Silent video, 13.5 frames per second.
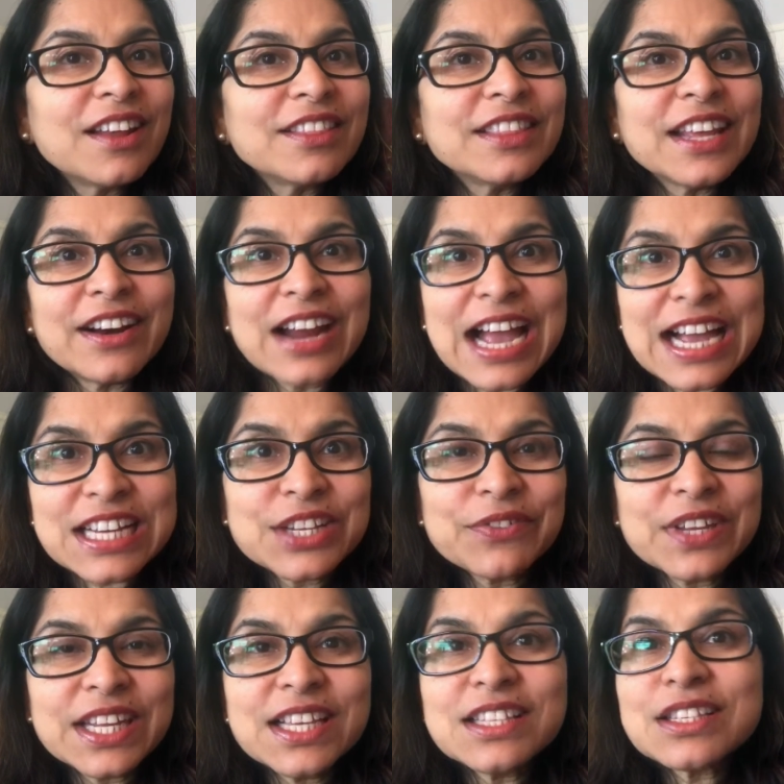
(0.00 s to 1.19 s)
their
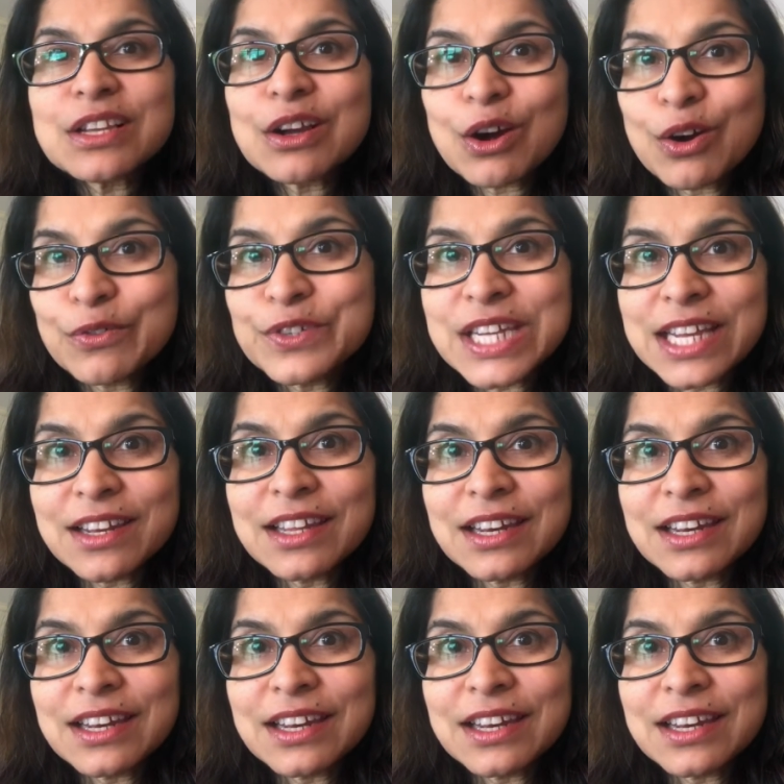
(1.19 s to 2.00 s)
activities of daily